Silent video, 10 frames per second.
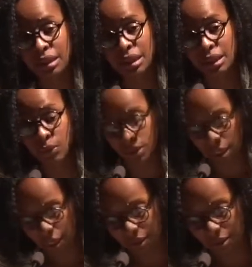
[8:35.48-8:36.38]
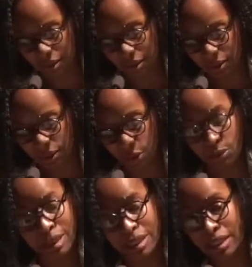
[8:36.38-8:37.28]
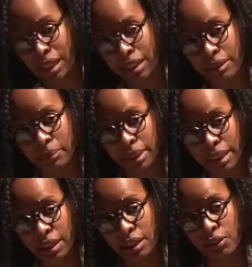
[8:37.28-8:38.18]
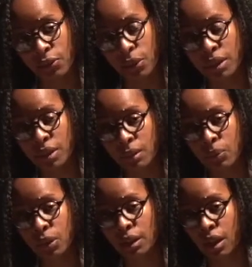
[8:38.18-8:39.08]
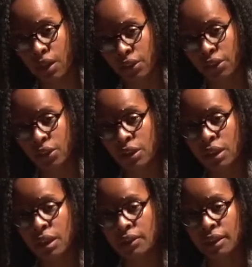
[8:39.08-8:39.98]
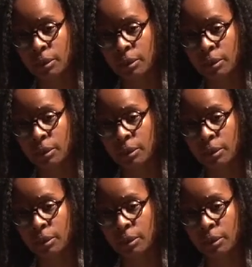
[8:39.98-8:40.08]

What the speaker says: Equinox to mistake me for someone other than a